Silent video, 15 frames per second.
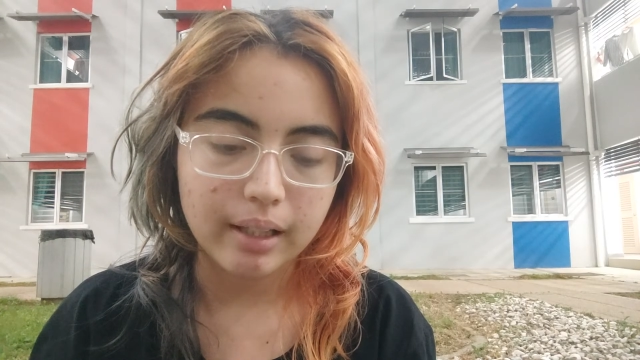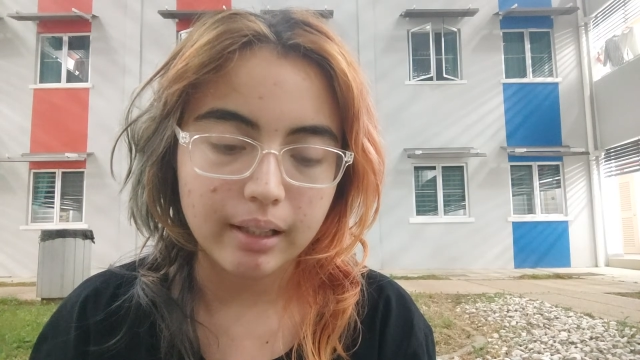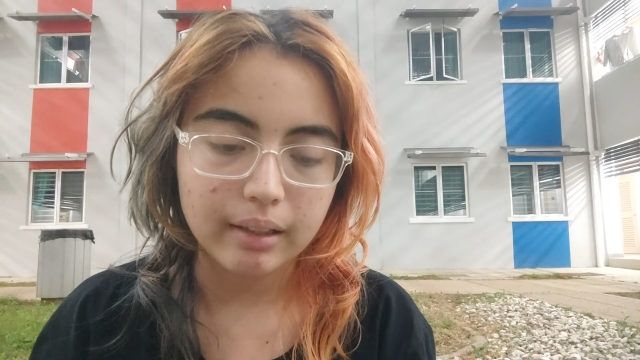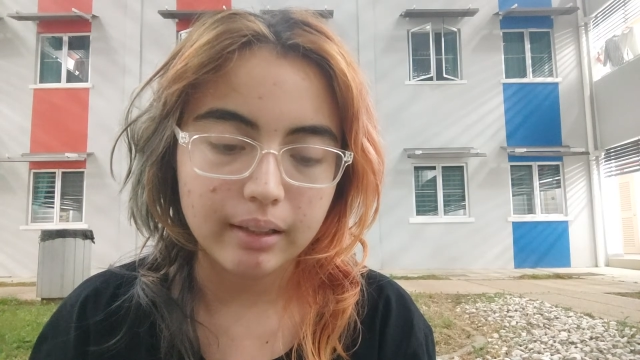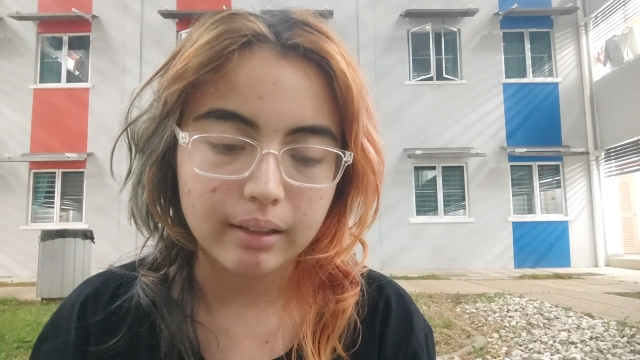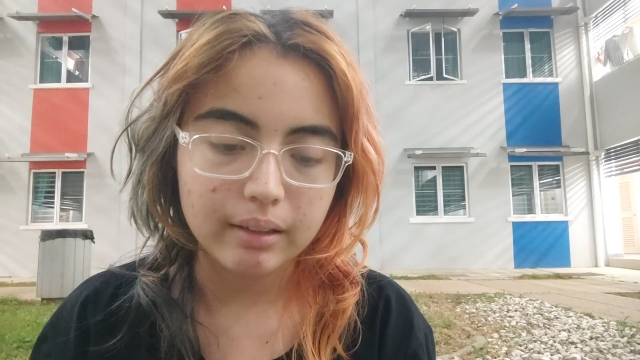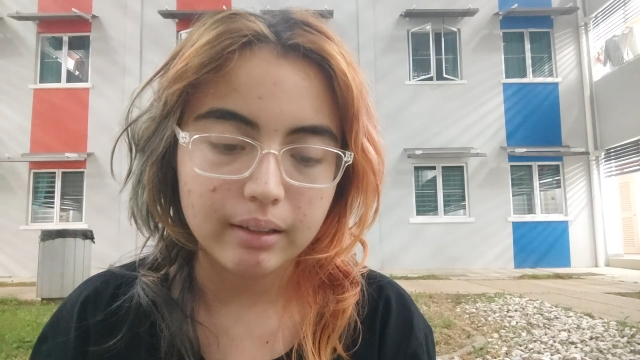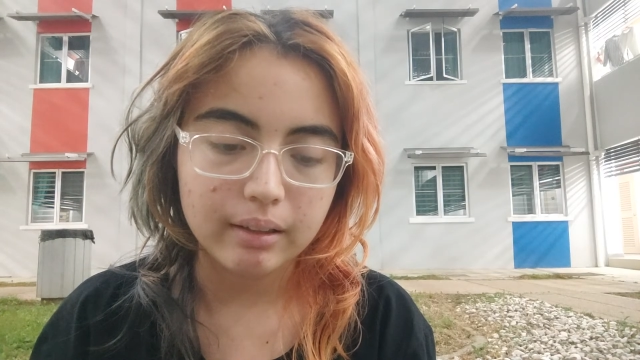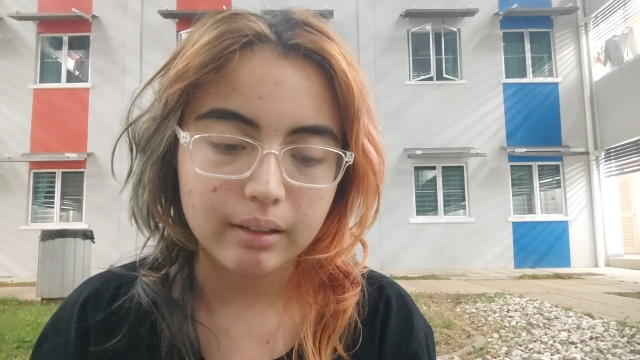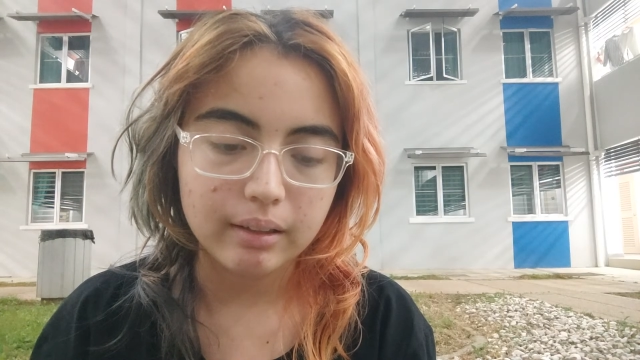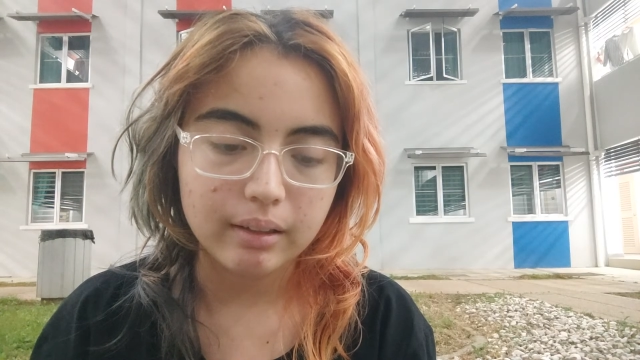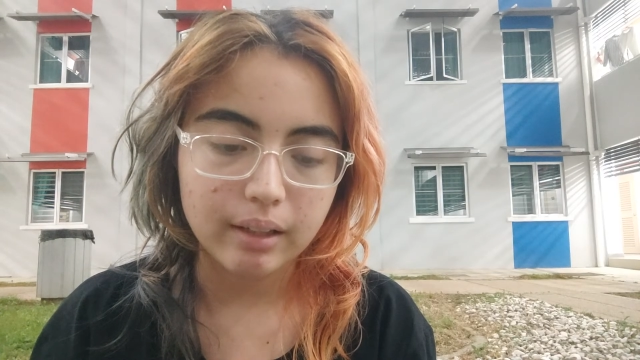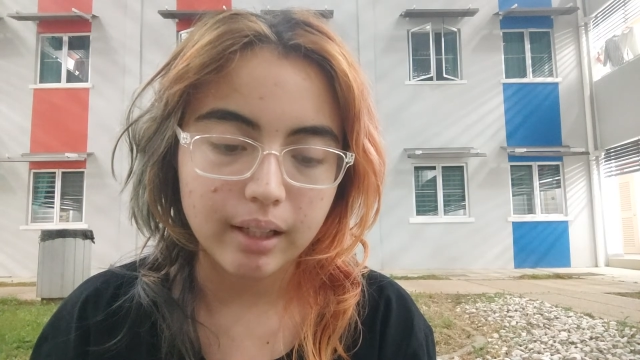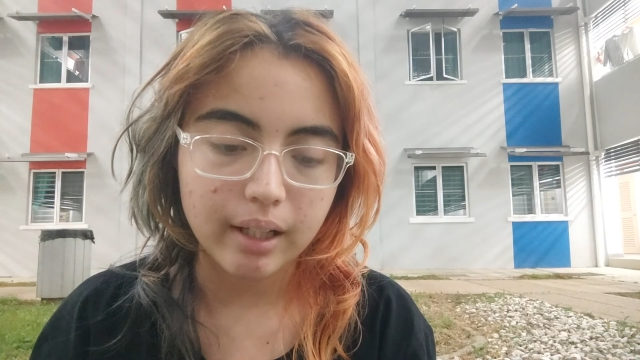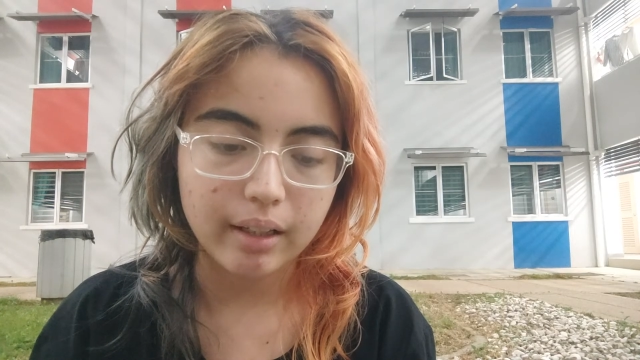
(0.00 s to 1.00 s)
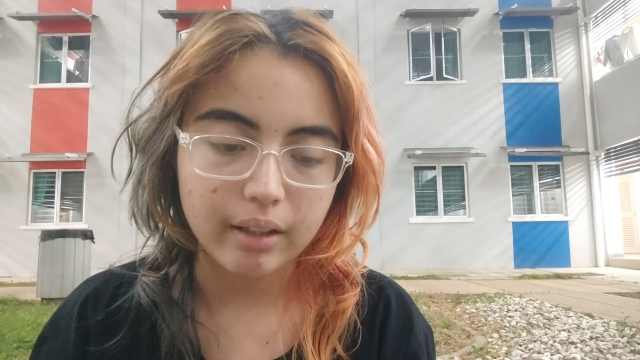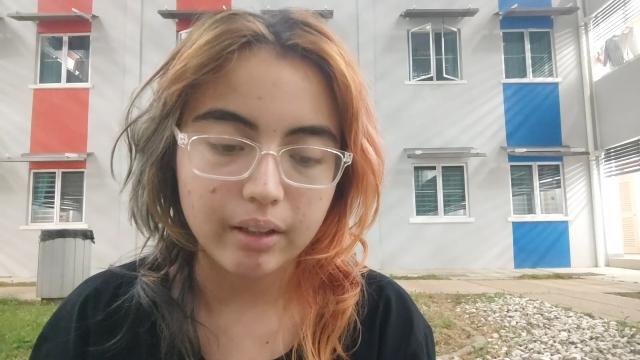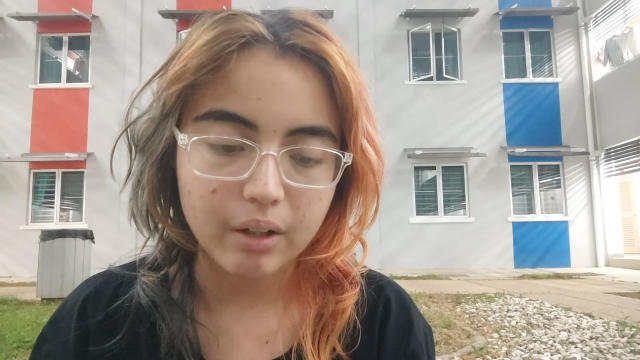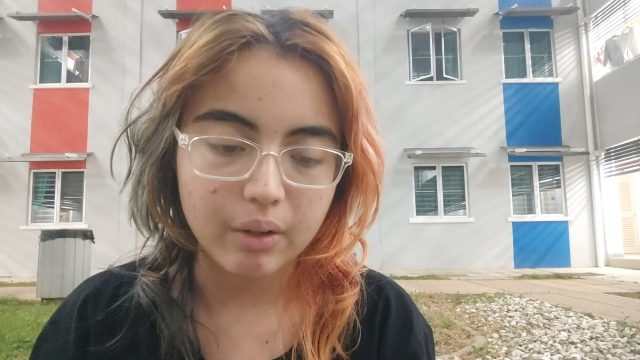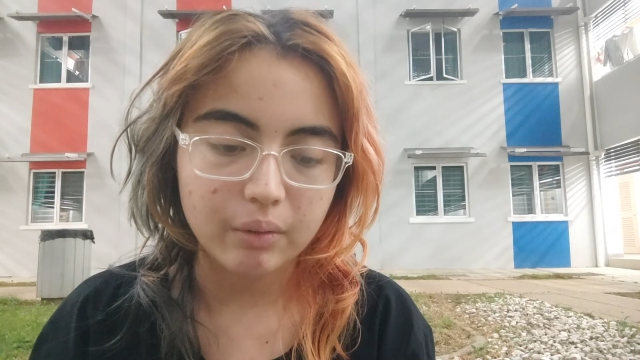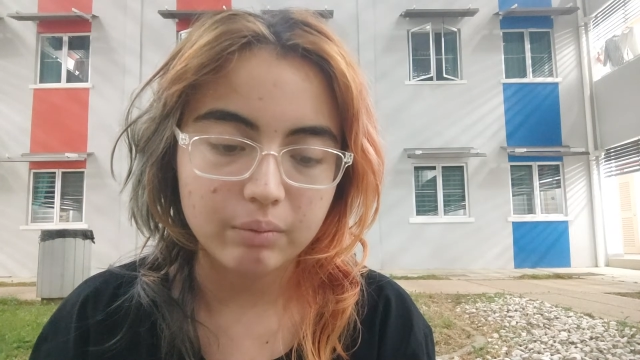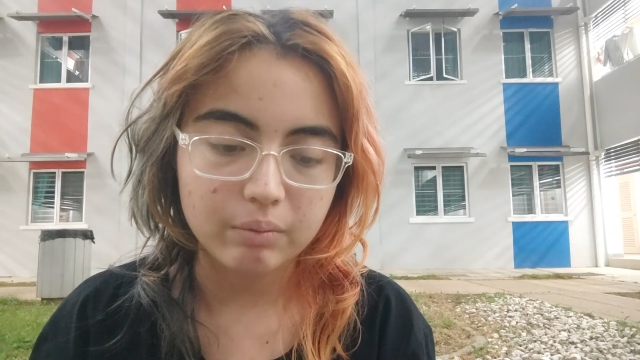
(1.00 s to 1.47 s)
night, like
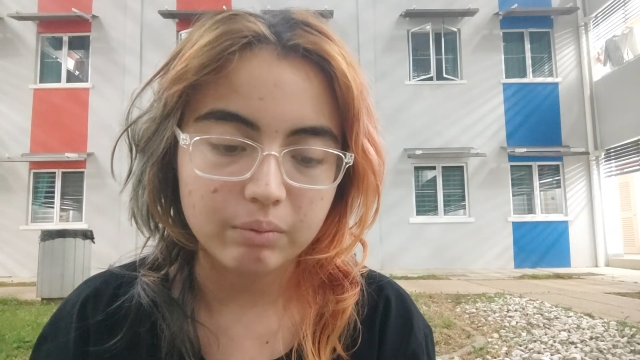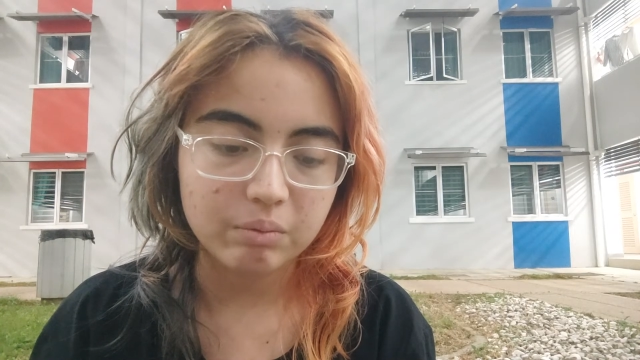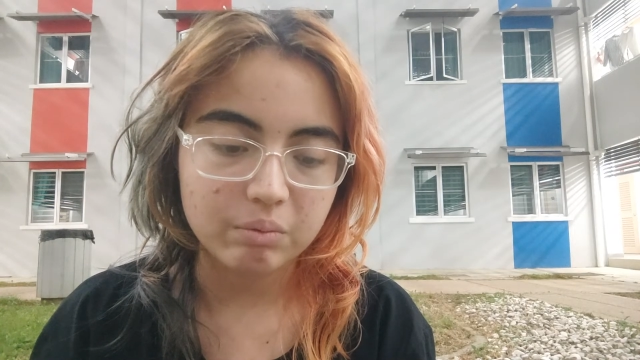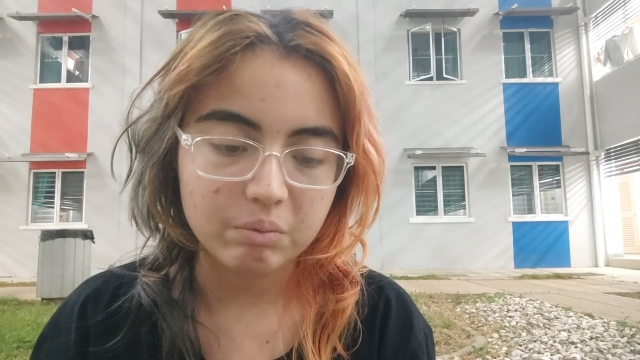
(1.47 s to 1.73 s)
around